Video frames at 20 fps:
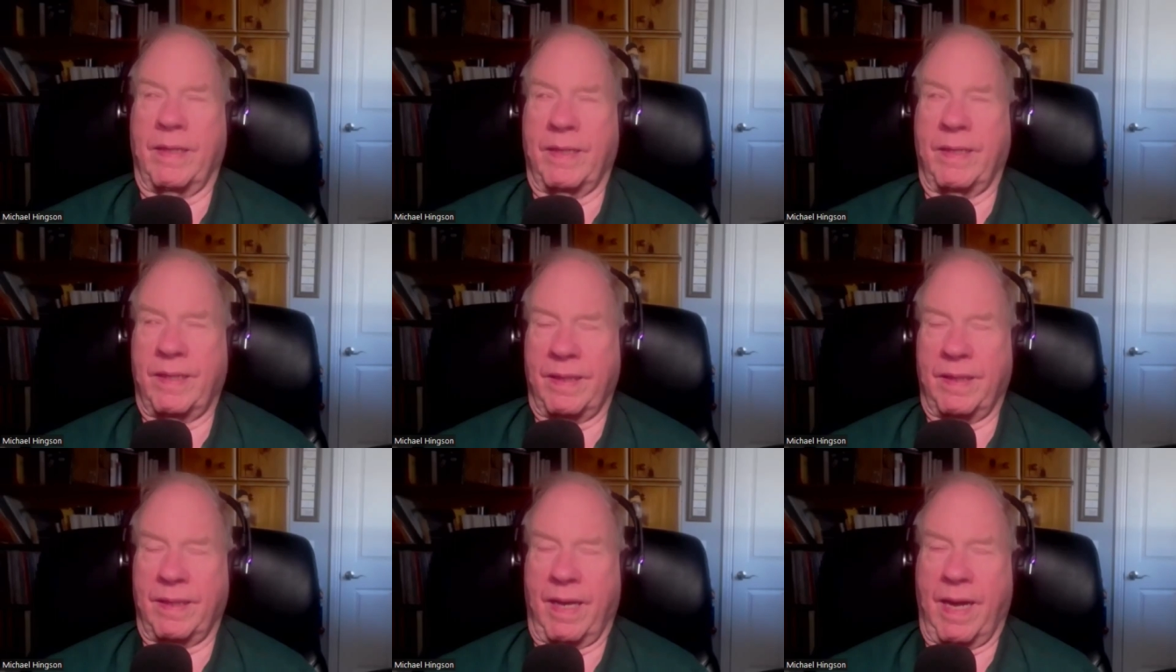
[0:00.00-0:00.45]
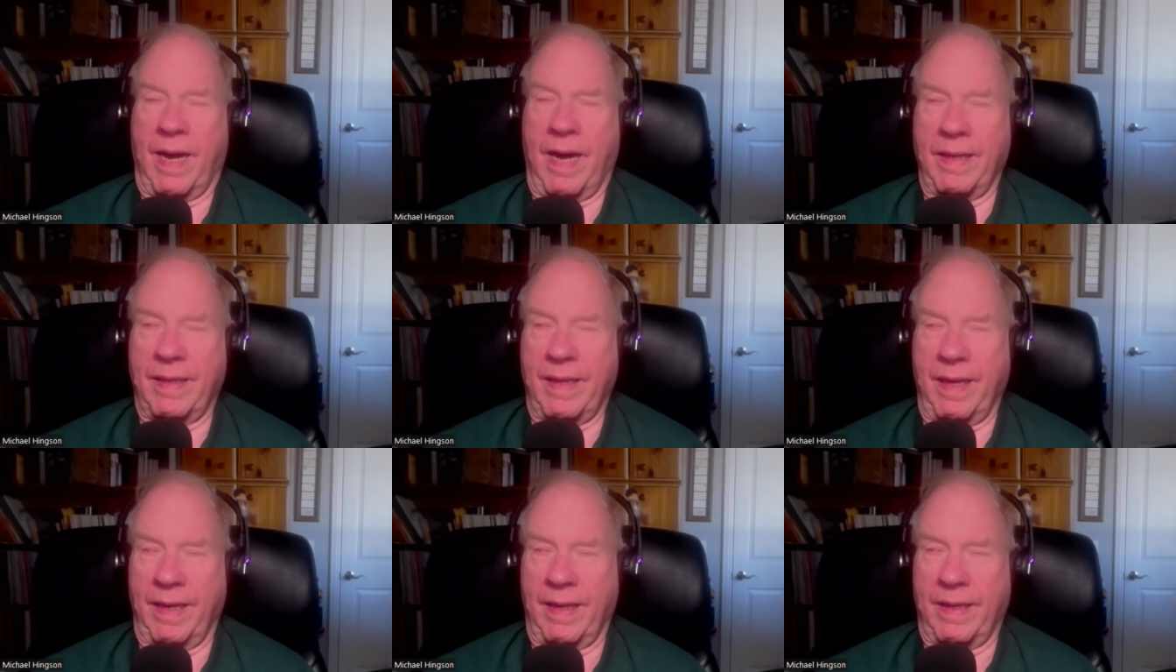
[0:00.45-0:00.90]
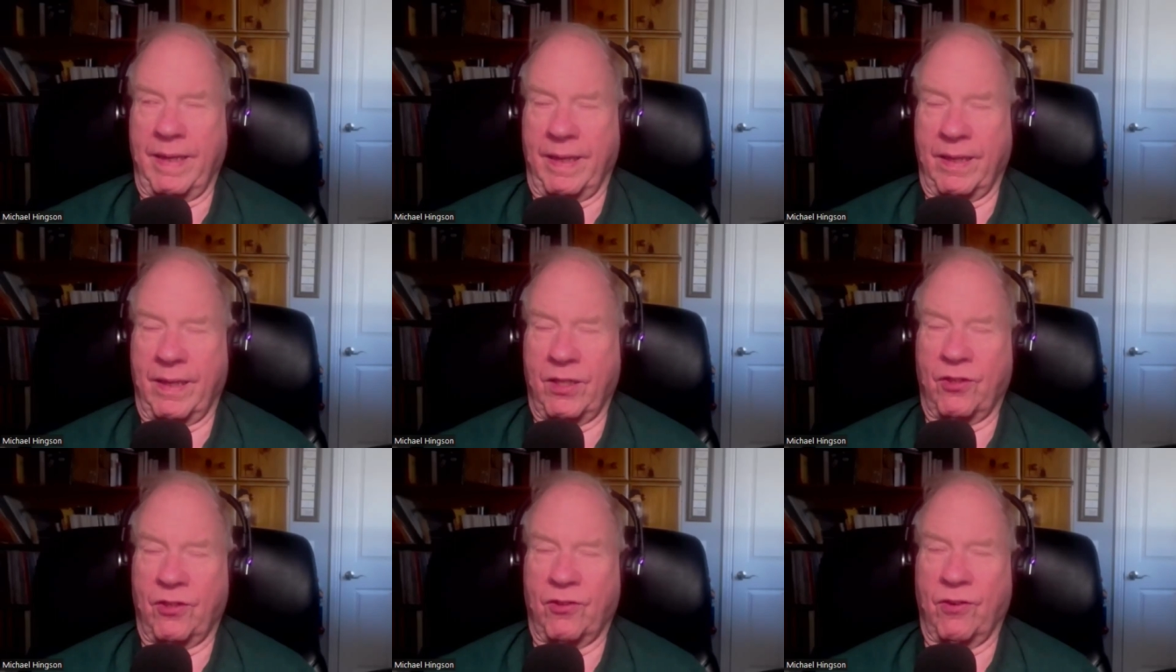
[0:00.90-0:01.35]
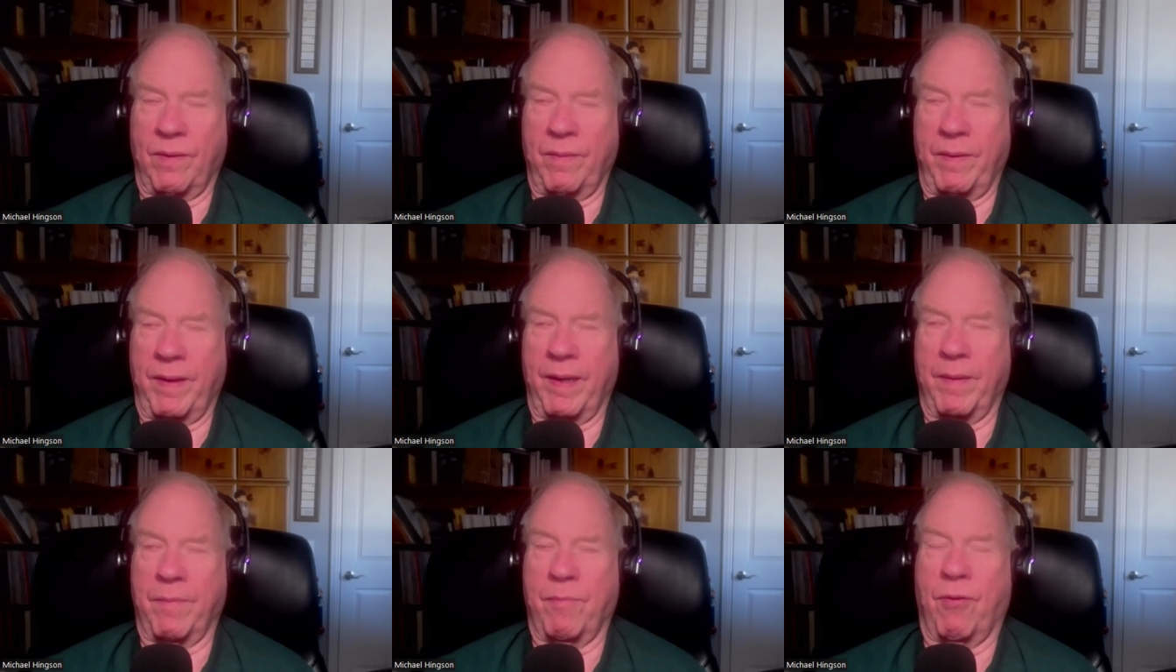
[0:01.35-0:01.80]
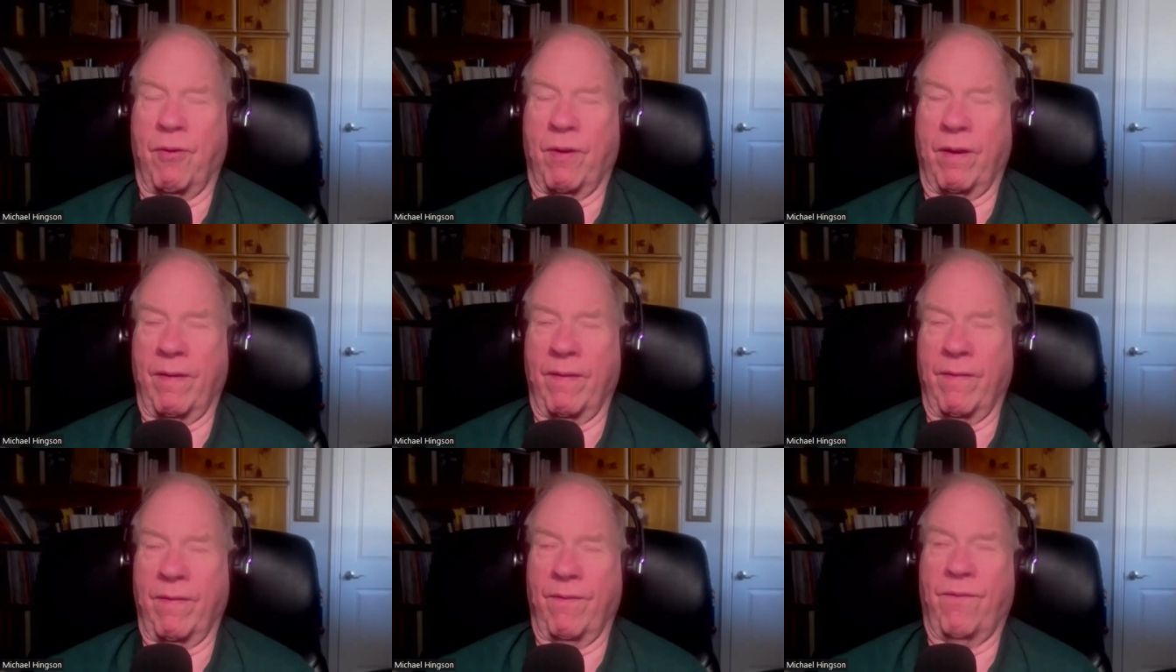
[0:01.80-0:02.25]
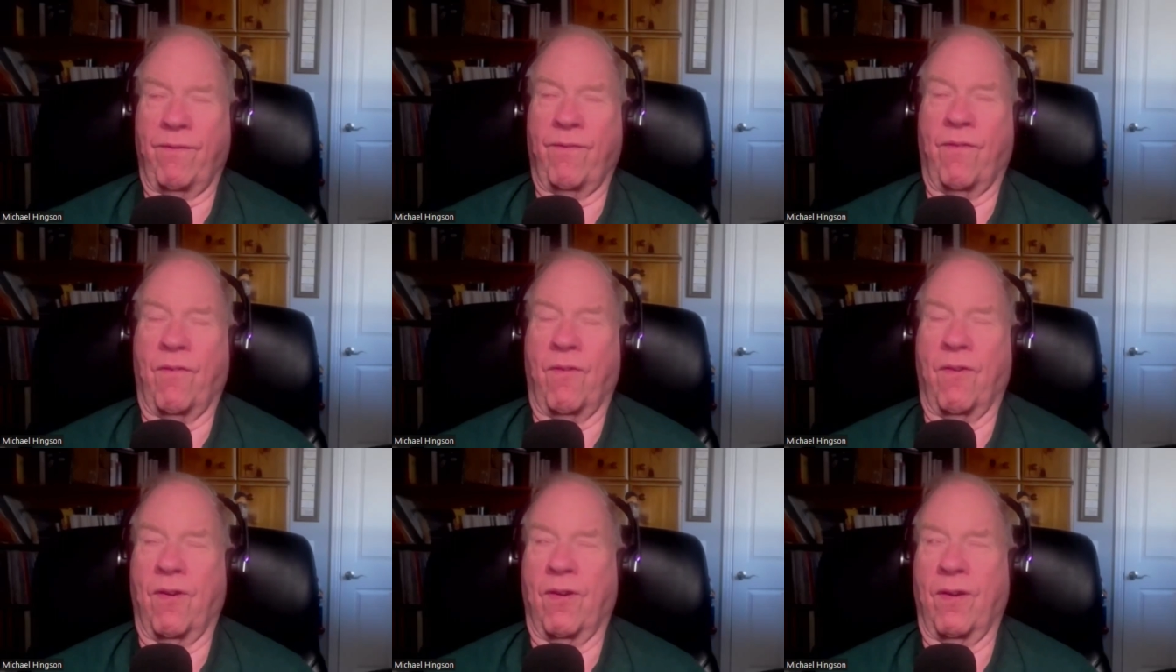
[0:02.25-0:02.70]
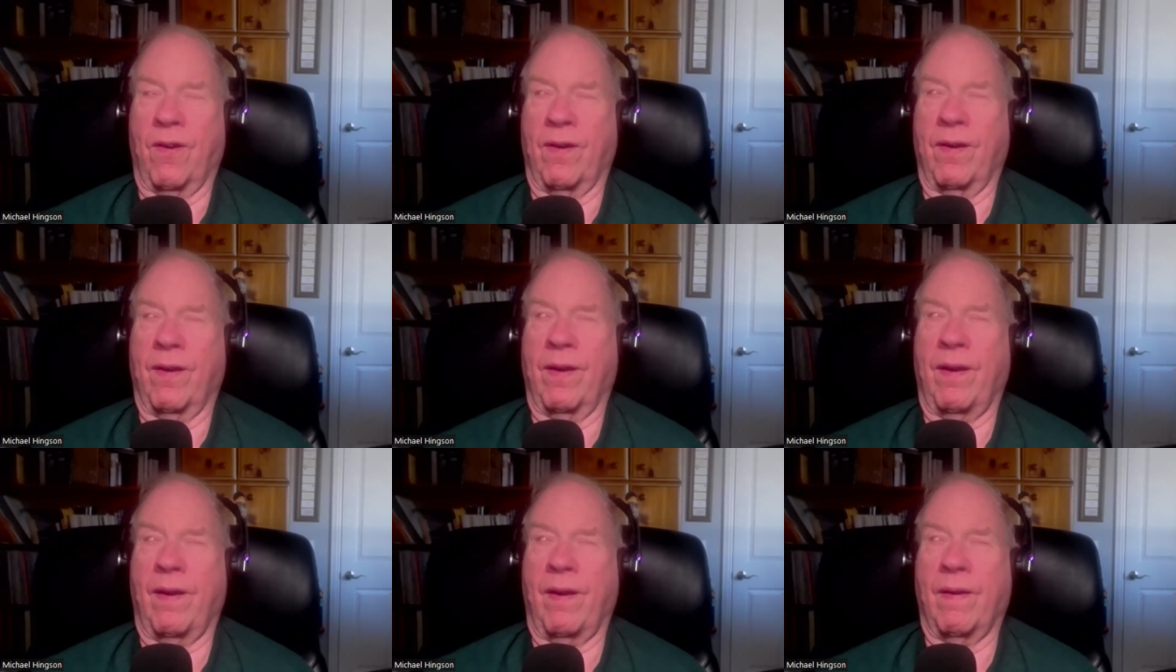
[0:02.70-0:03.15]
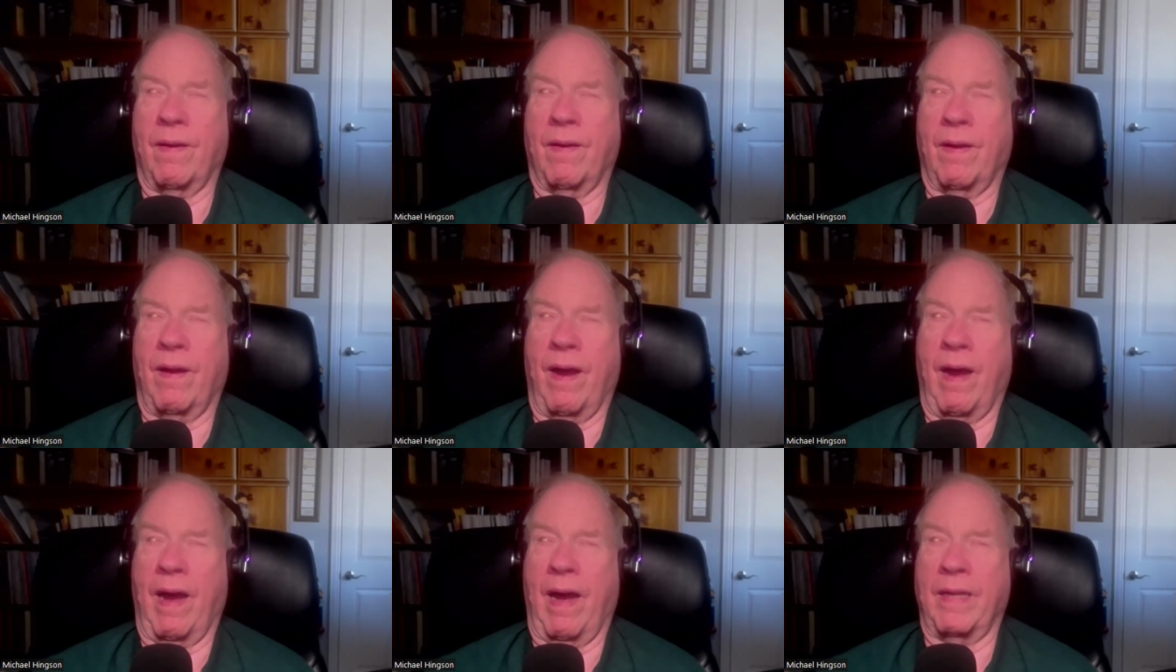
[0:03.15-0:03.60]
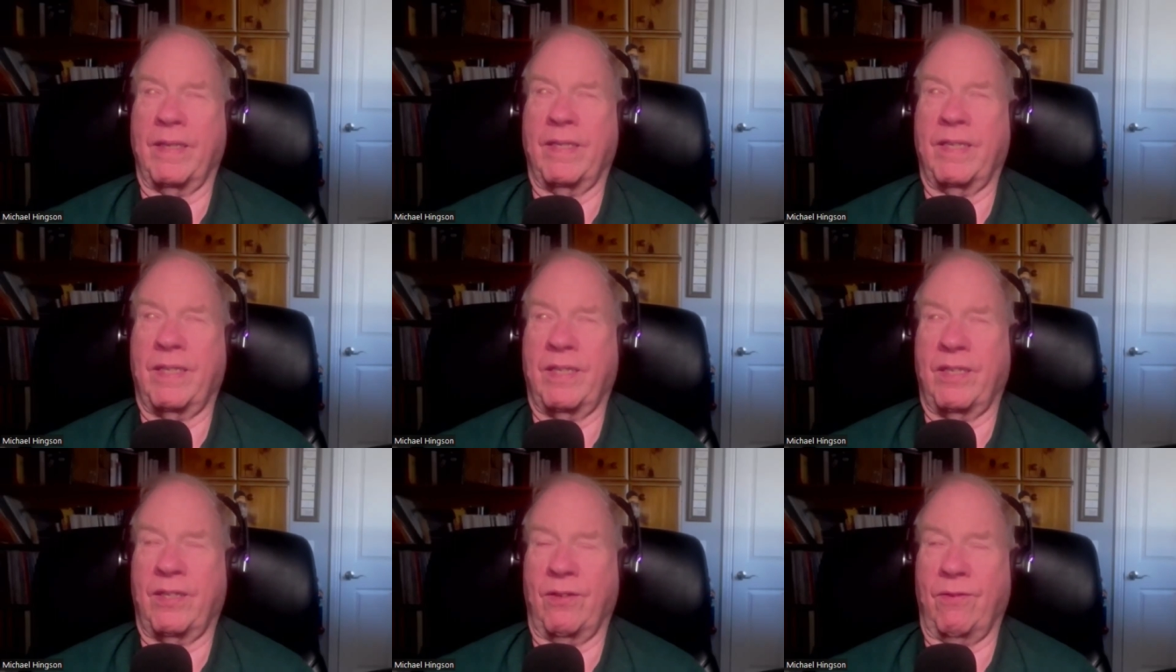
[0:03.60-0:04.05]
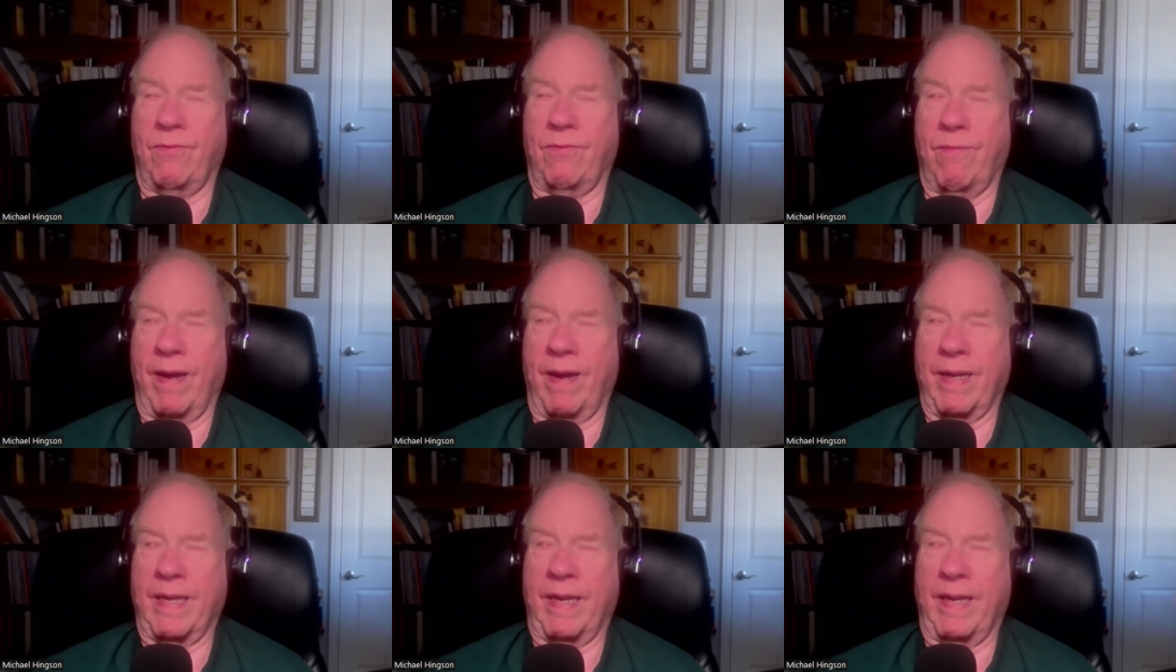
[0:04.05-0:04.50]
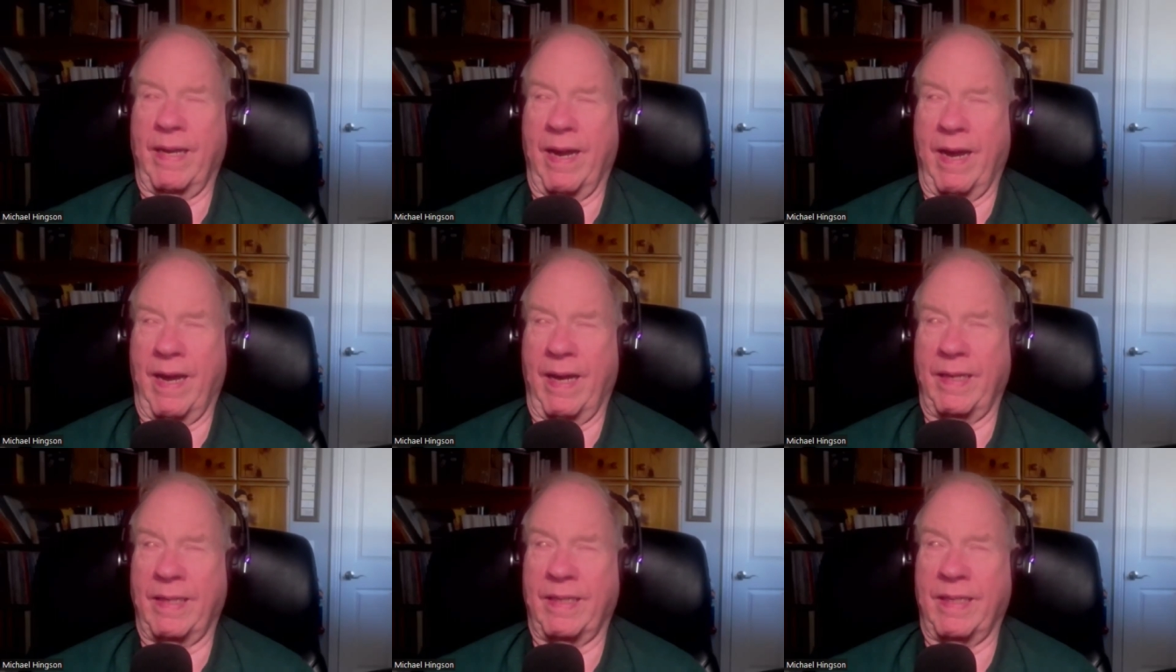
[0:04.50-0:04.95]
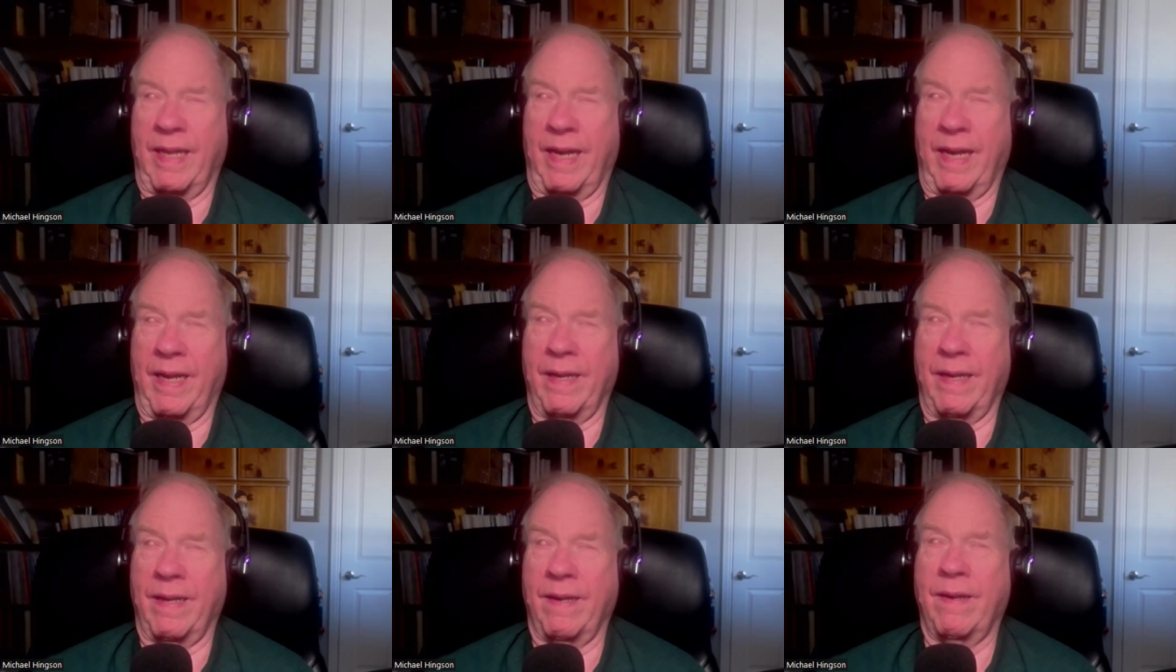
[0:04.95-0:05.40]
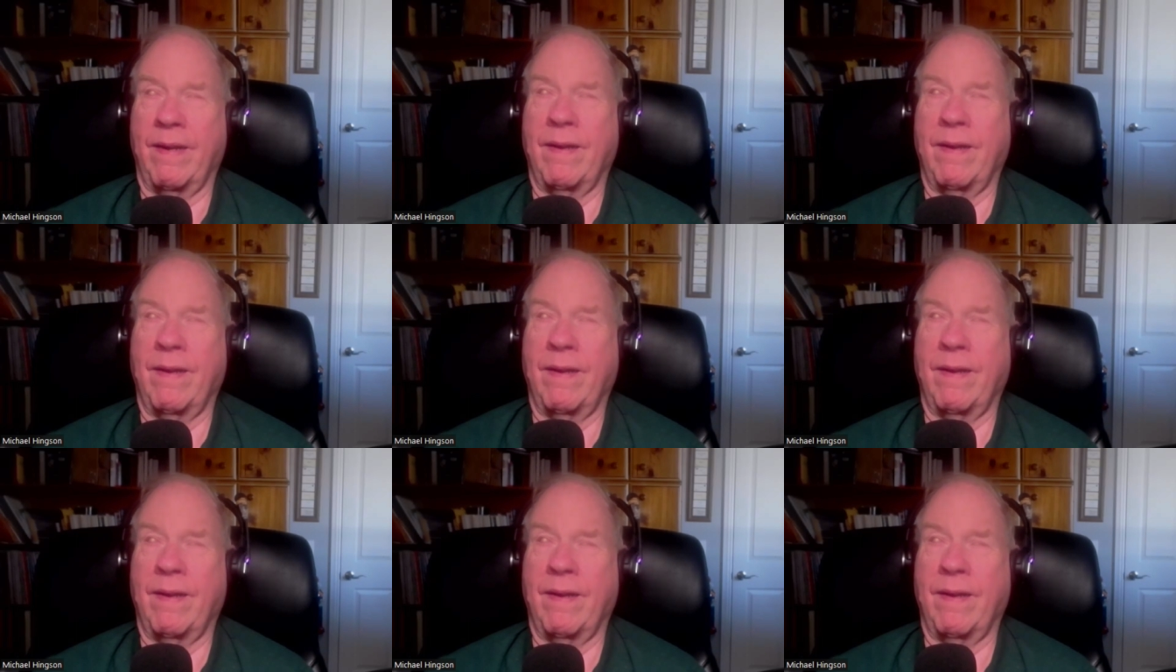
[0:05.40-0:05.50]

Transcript: it's I think extremely important for us to recognize that